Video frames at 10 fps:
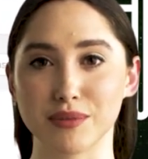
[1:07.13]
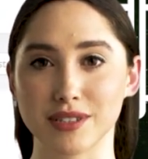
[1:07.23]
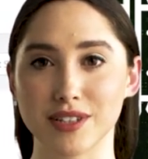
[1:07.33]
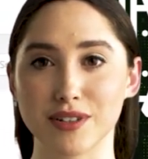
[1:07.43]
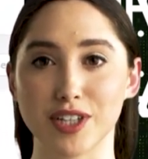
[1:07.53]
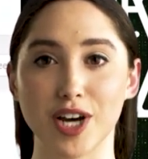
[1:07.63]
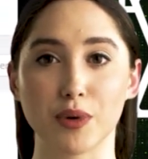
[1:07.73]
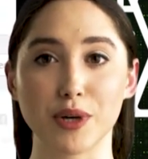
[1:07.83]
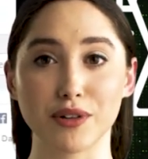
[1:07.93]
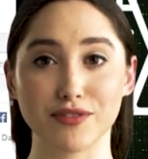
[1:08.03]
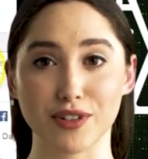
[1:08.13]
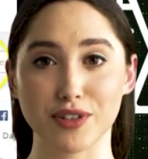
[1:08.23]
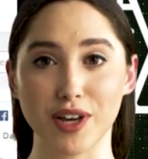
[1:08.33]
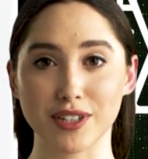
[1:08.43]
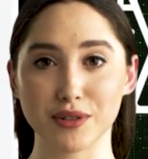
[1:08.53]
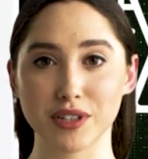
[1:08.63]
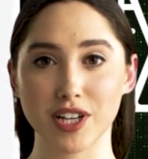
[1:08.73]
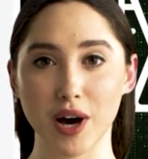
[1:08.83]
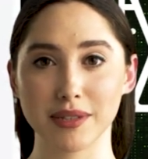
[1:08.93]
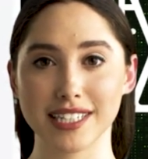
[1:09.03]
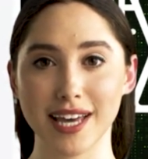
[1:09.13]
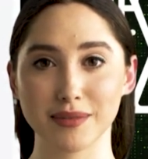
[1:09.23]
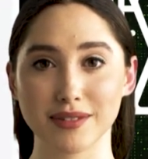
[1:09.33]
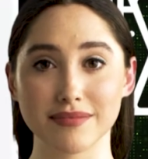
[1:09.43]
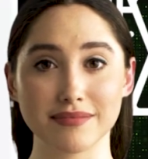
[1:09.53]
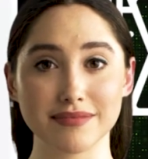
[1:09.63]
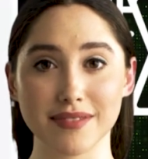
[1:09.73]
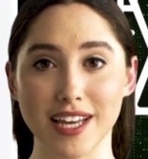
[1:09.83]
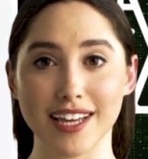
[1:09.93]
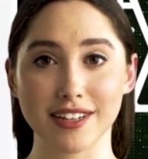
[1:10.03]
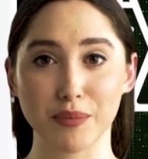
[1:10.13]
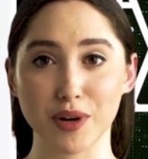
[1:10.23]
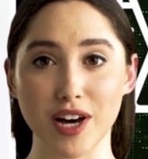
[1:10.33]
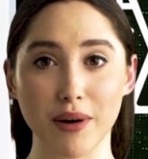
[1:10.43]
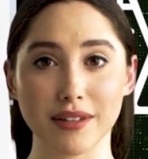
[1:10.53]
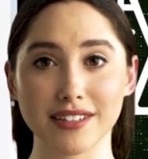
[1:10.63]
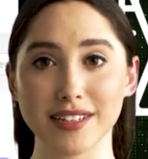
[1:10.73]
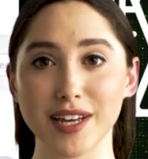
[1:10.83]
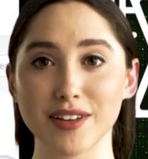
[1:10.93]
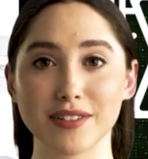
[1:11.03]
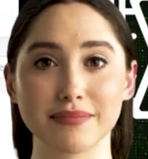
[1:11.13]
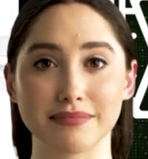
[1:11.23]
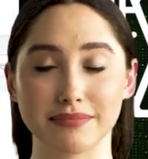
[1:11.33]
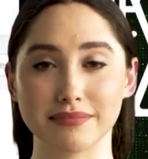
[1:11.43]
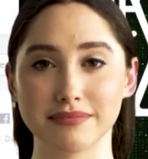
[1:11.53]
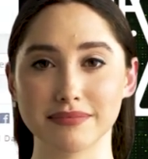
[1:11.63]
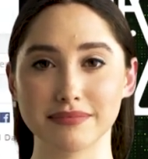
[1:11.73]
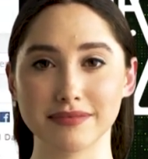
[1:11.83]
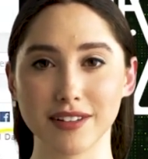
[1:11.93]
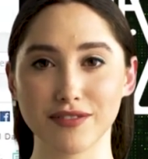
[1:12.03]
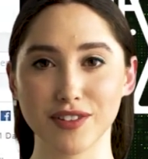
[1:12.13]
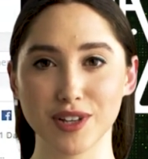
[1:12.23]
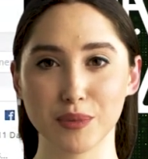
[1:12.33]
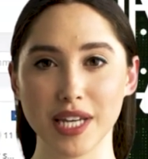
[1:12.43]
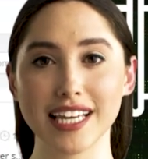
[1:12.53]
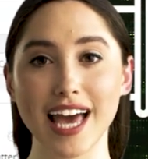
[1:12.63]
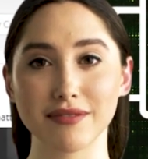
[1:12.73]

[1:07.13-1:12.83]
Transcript: the result, we will filter it through the comment count. The more comments, the better. The first winning